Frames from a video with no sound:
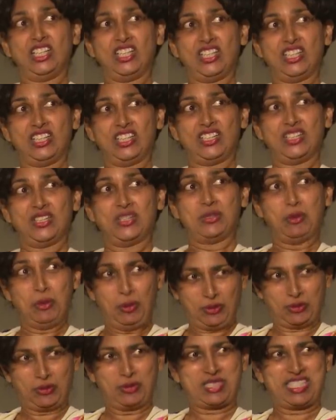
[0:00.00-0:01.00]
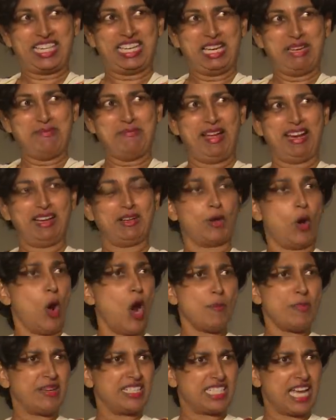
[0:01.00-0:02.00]
Do to see me. That
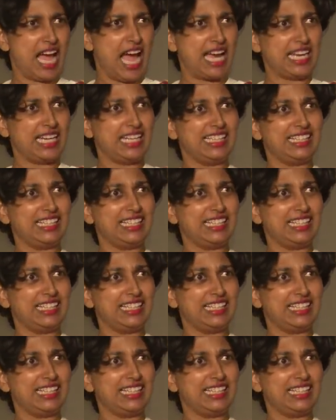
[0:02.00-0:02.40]
Don't mouth, be shy.